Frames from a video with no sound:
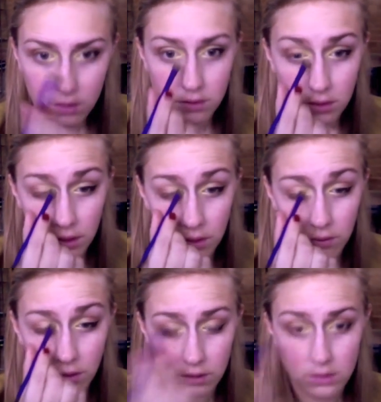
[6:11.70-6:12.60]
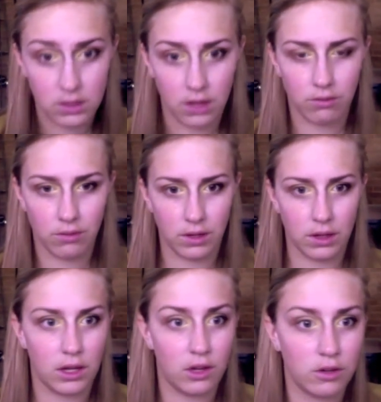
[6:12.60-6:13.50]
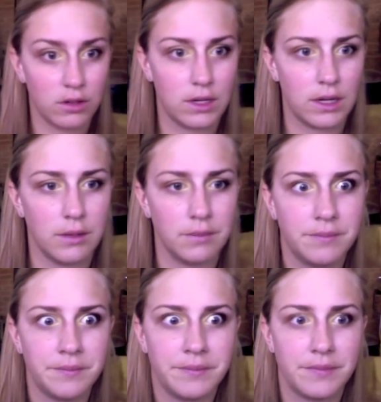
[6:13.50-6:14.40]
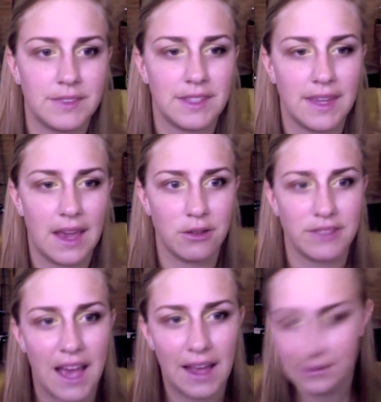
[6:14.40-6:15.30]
to give it just that really green. Yowza!